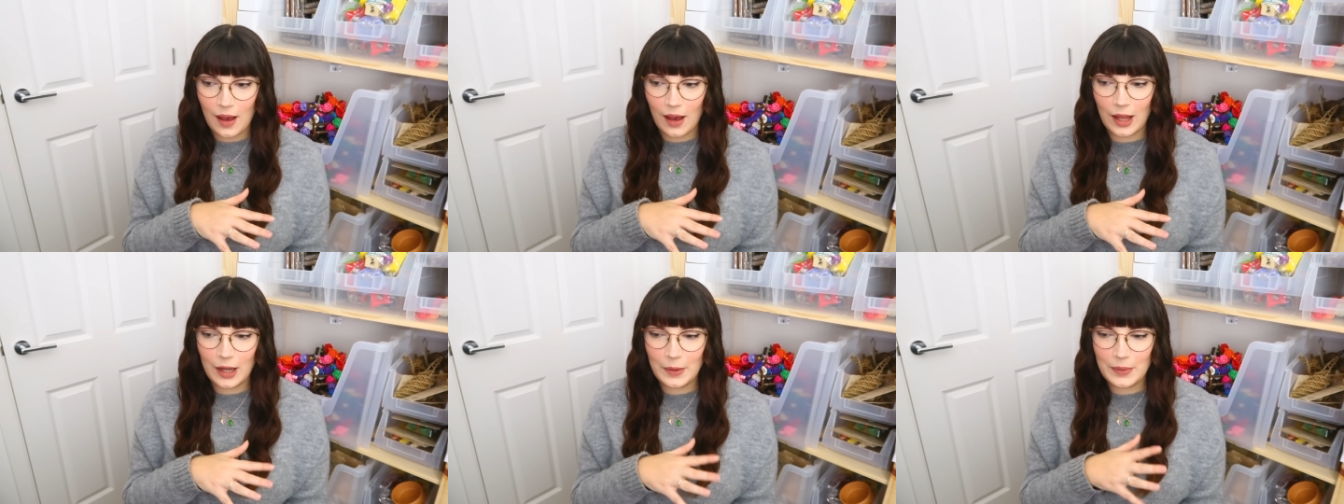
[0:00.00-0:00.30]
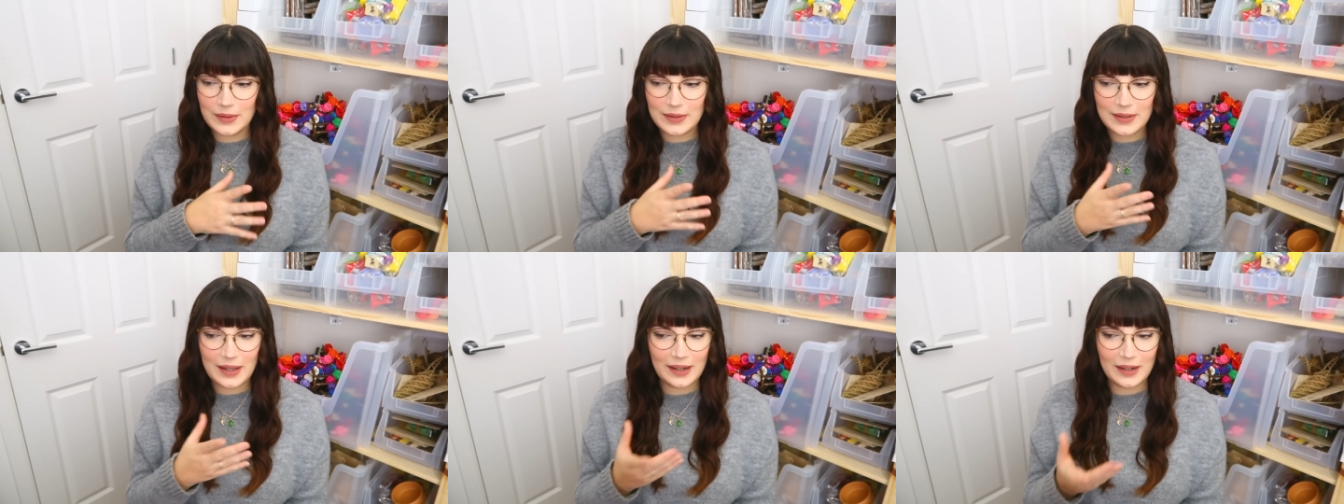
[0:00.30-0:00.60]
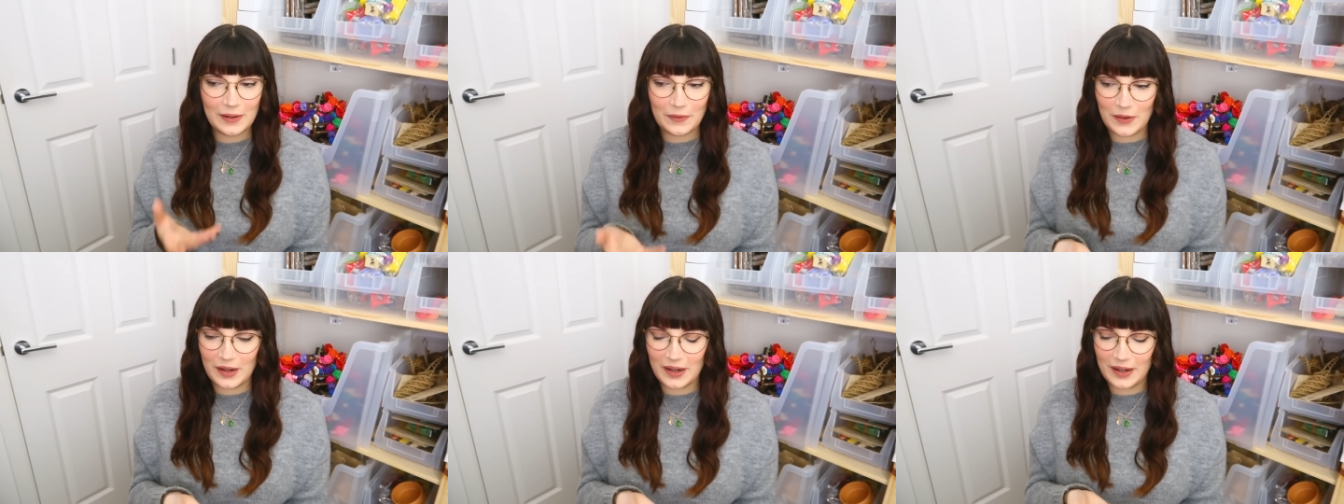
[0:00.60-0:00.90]
I was
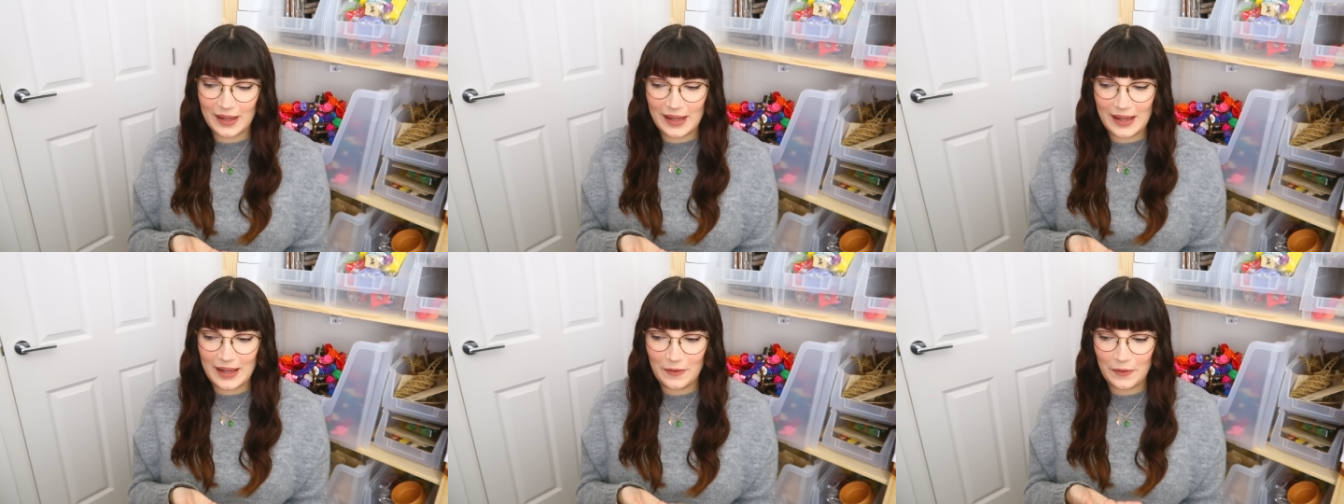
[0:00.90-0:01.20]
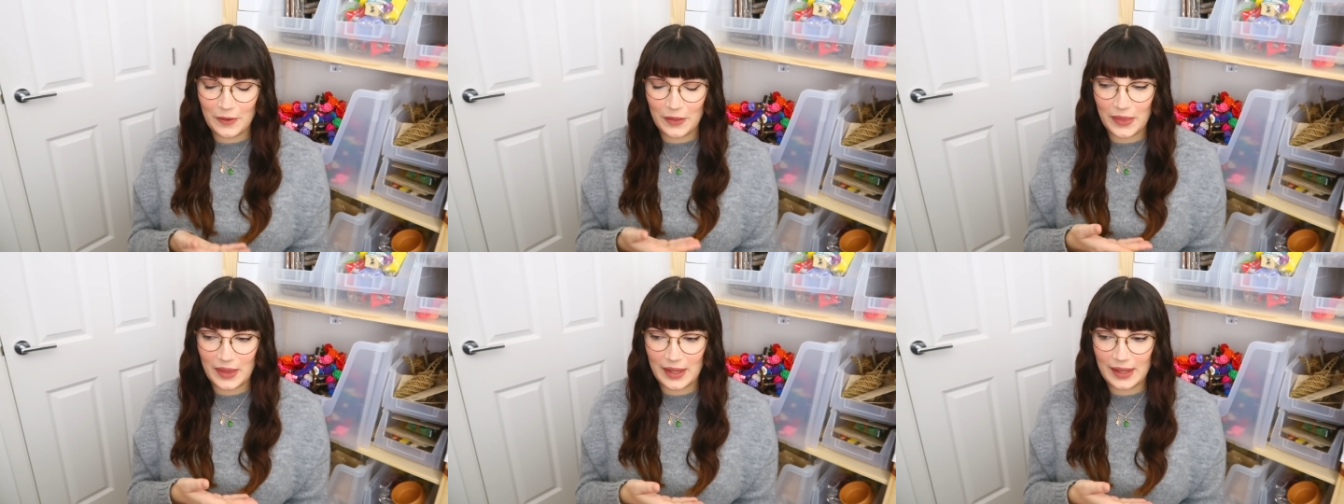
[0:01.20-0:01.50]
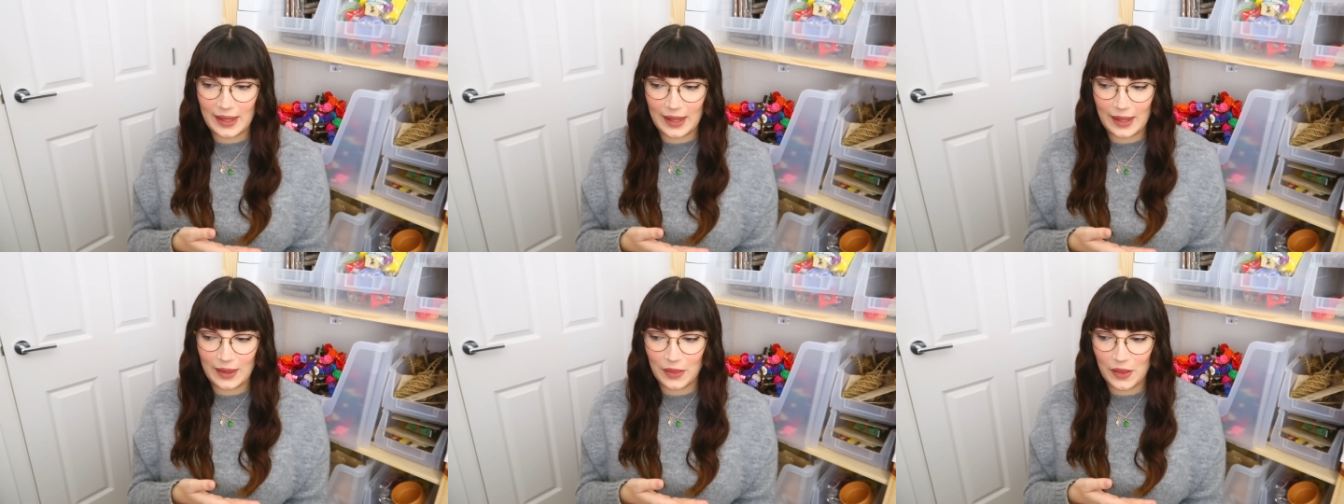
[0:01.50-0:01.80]
kind of naive in
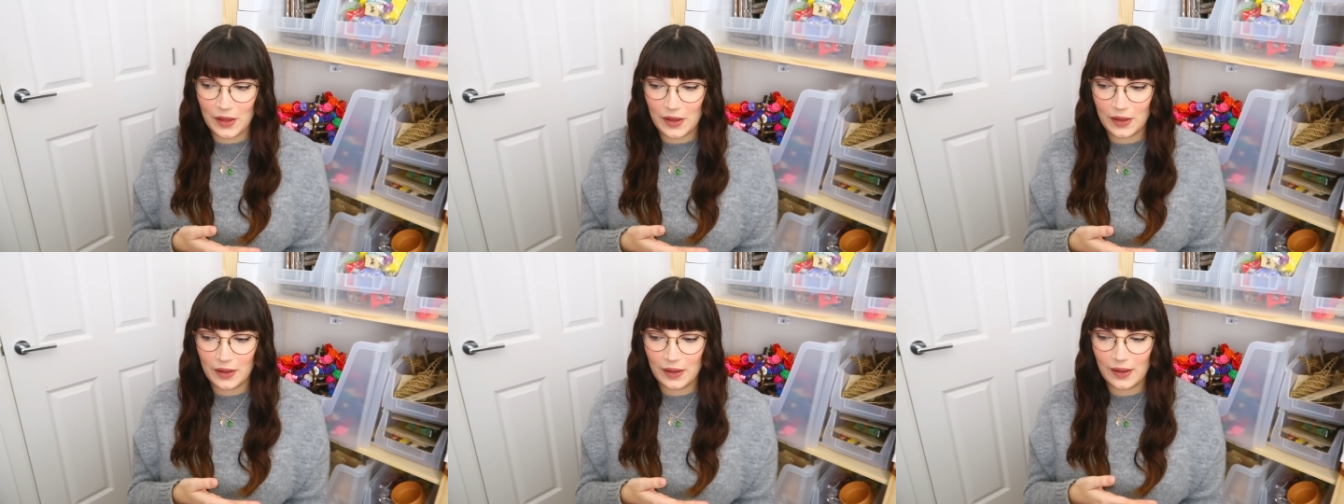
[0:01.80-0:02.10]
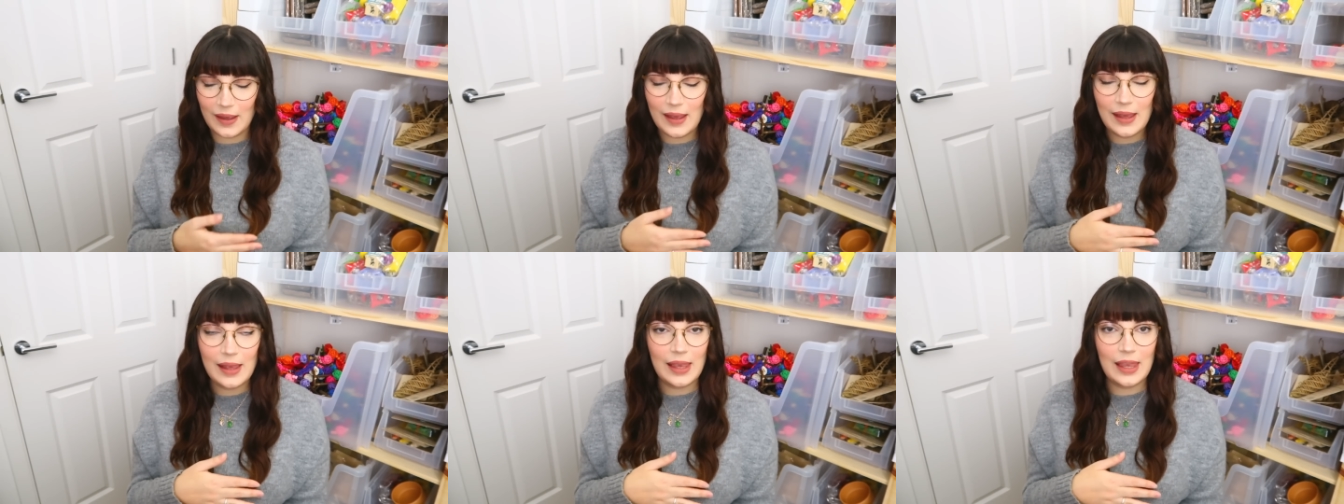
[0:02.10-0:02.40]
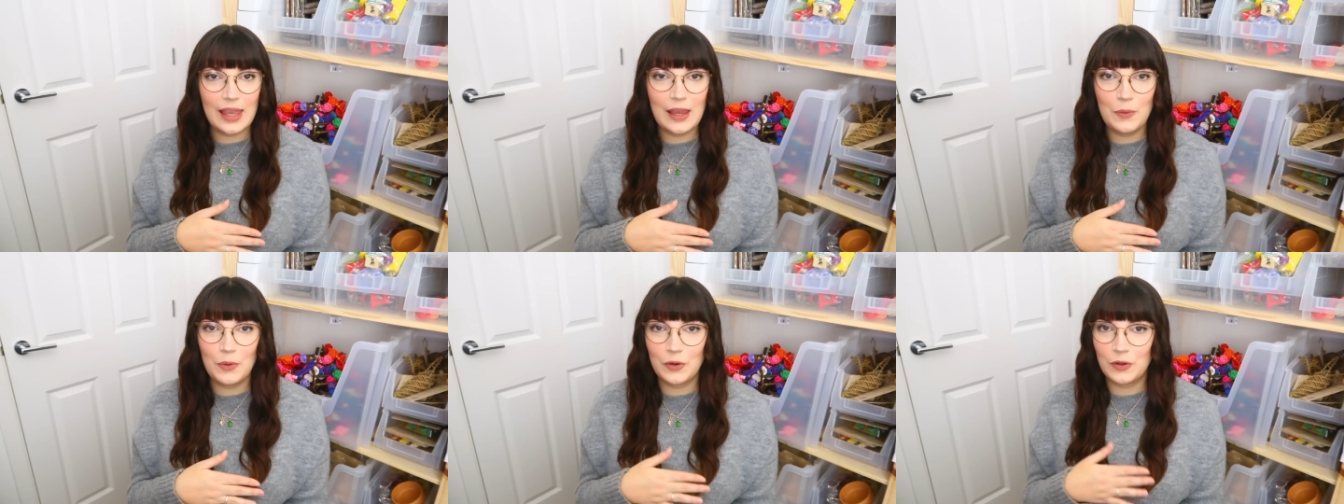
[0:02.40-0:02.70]
thinking that
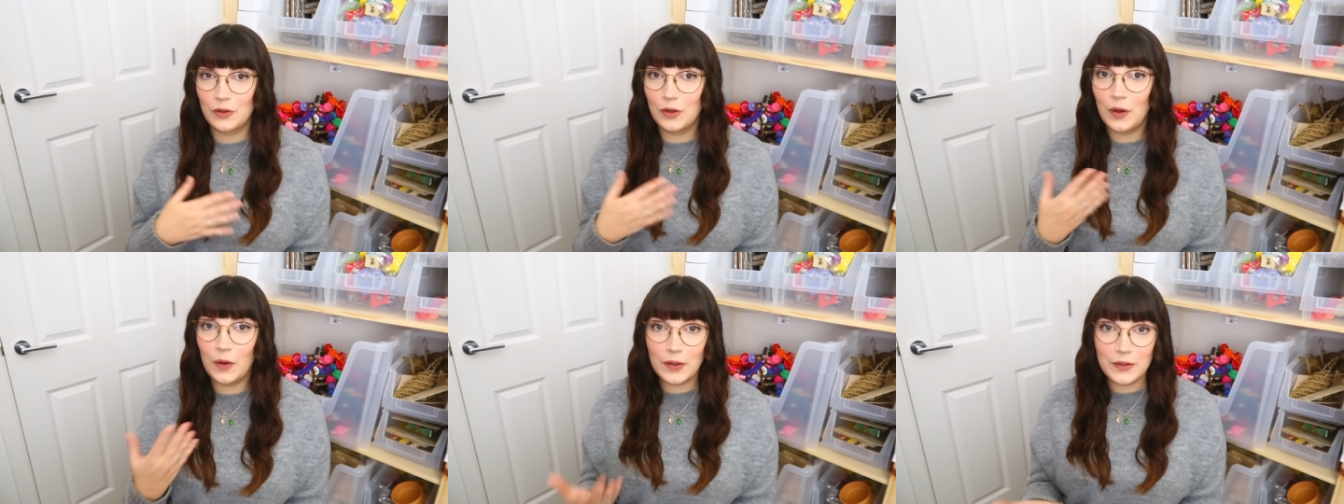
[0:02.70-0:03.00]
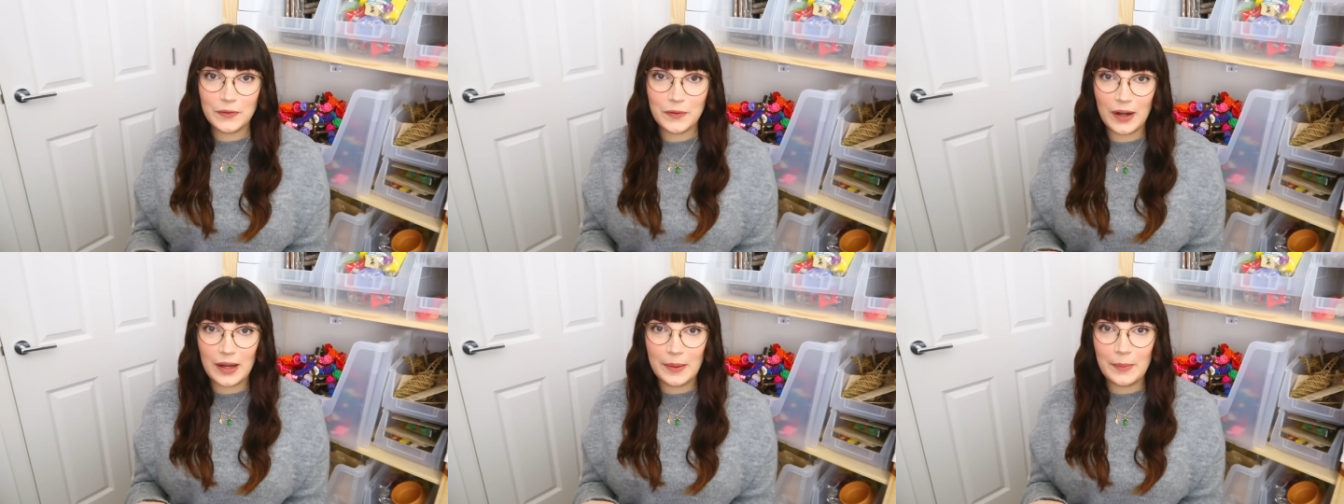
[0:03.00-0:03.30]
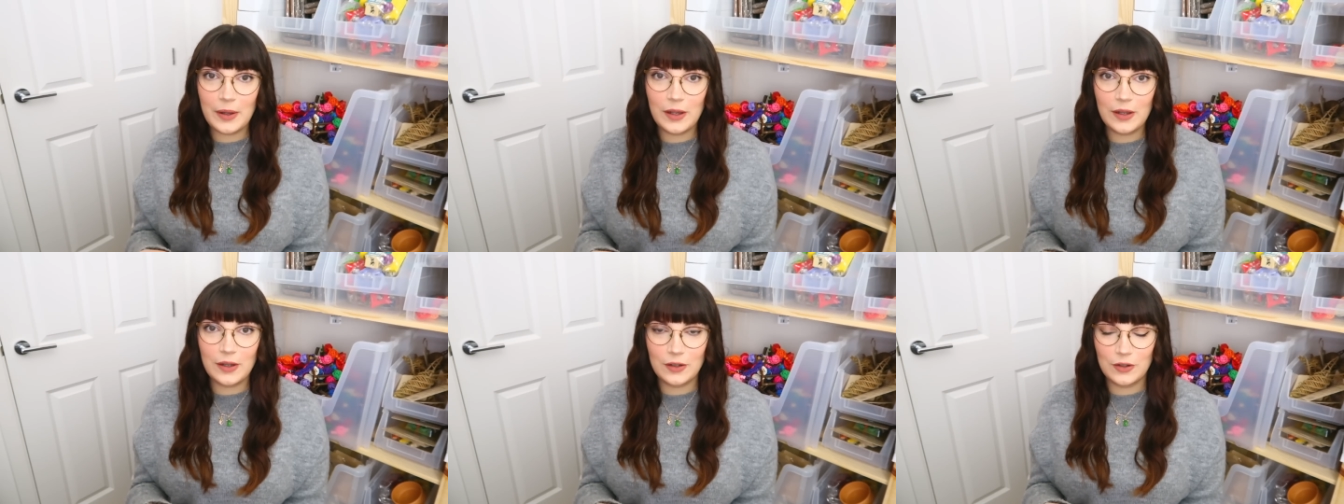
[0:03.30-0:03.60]
it wouldn't cost very
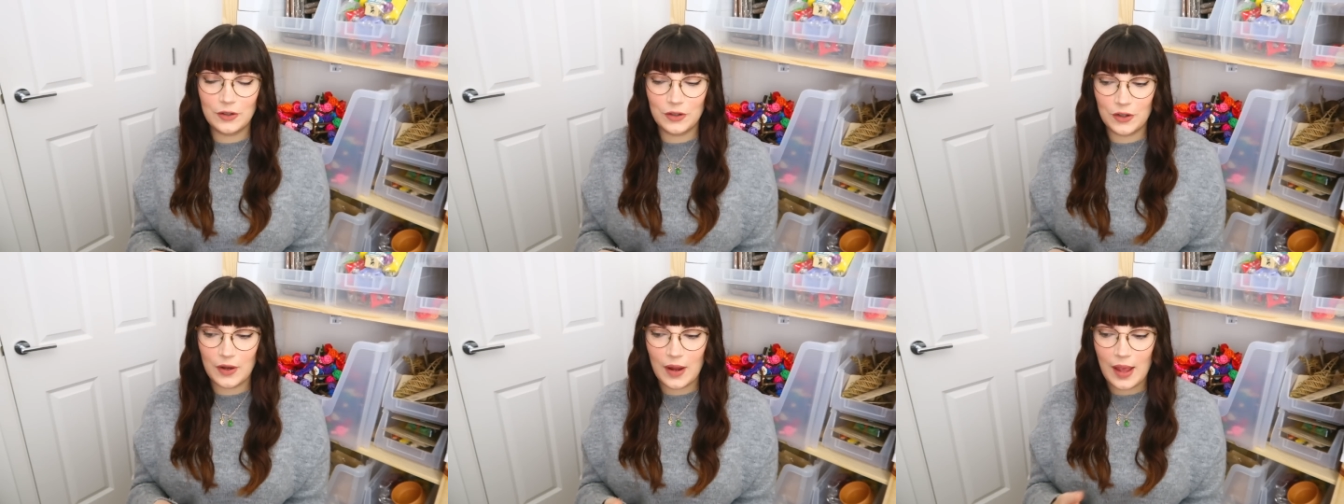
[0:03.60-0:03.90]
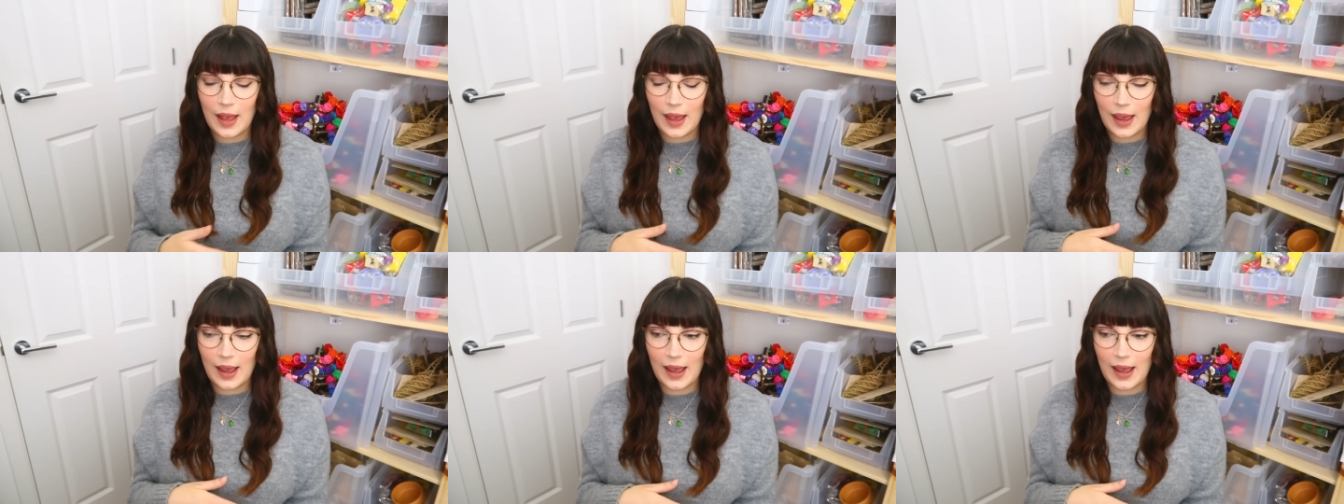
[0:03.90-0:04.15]
much,